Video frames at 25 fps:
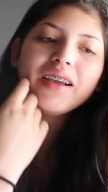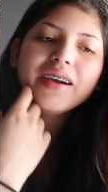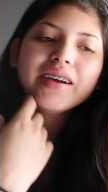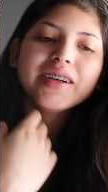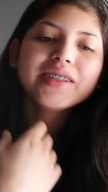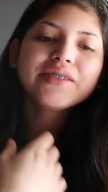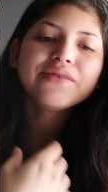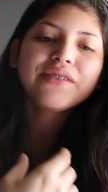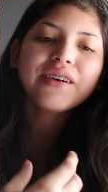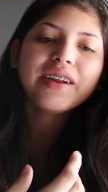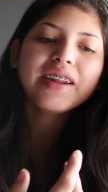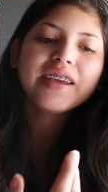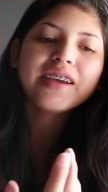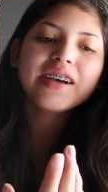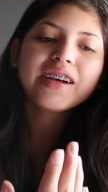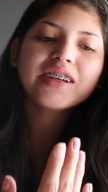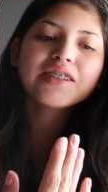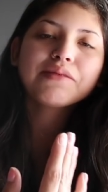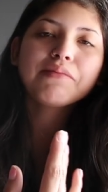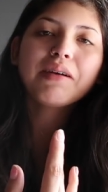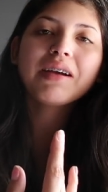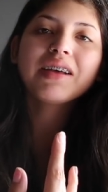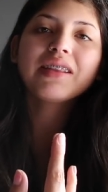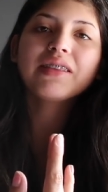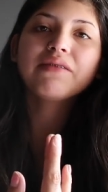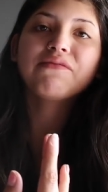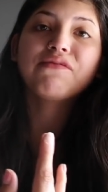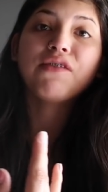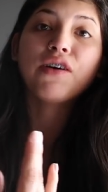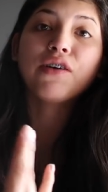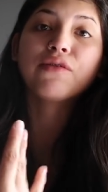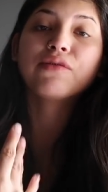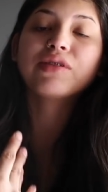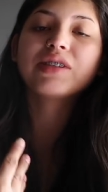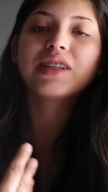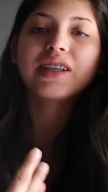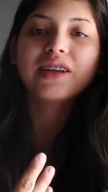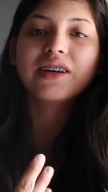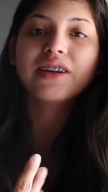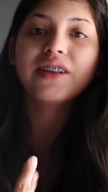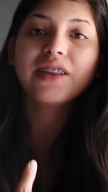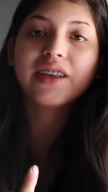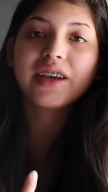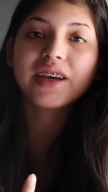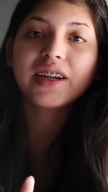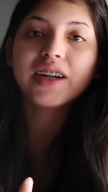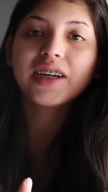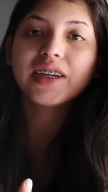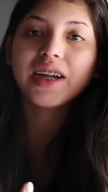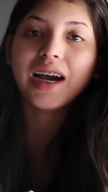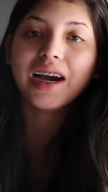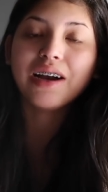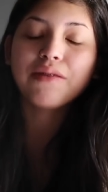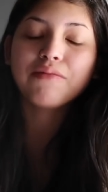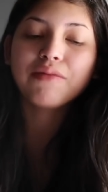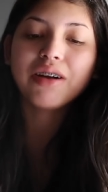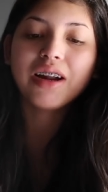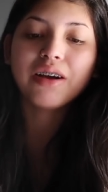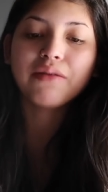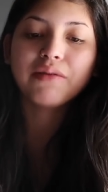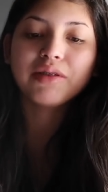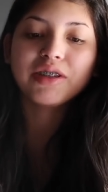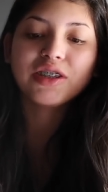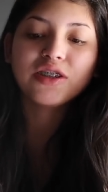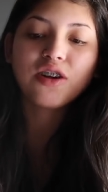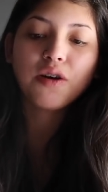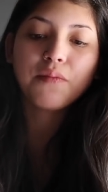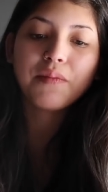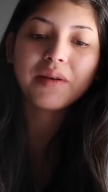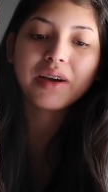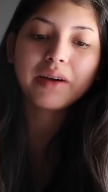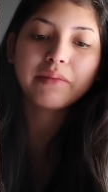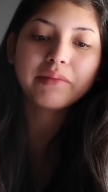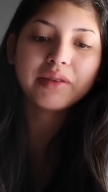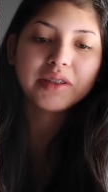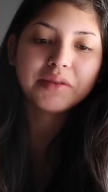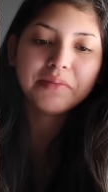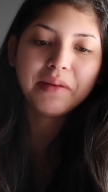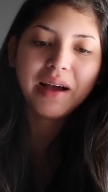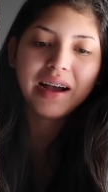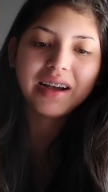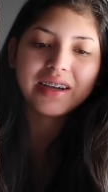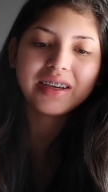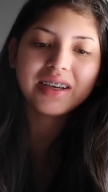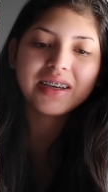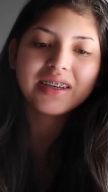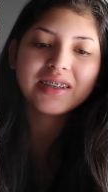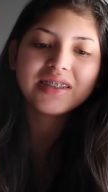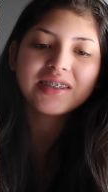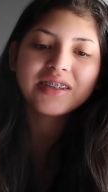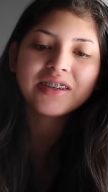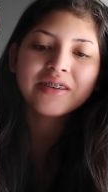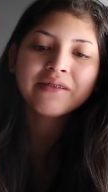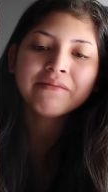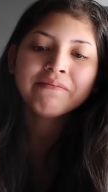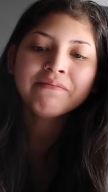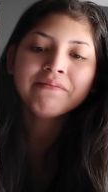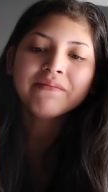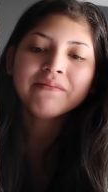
It's funny because my phone was literally gonna die when I went to go pick up this package,